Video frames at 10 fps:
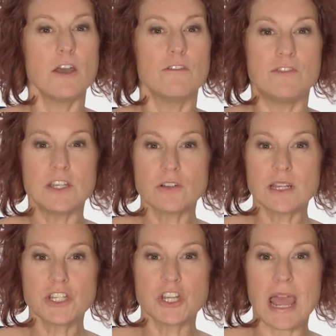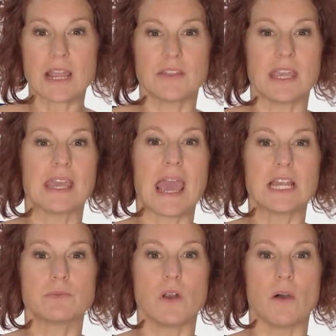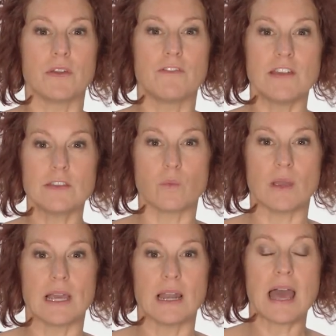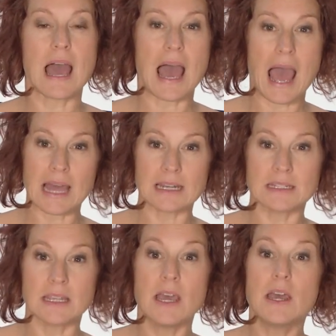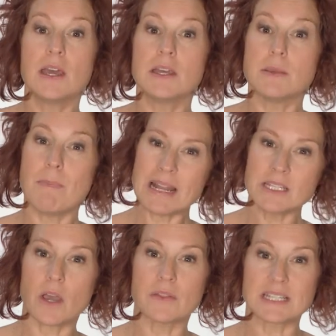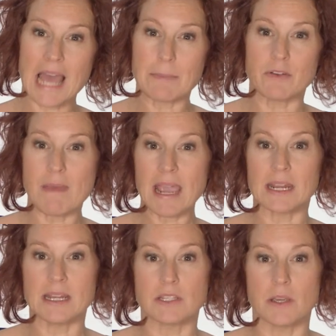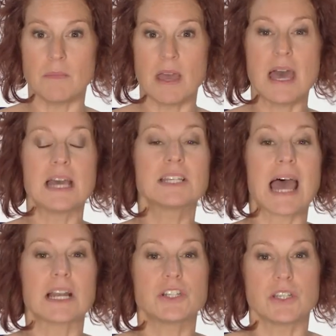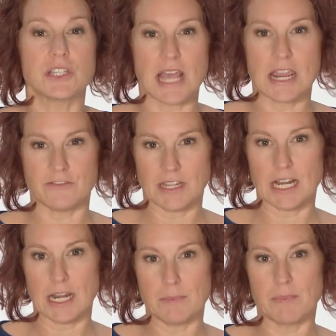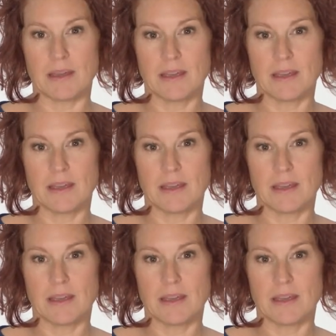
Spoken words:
Visually check the engagement of the fifth wheel and, depending on the type of mechanism, attach the safety clip.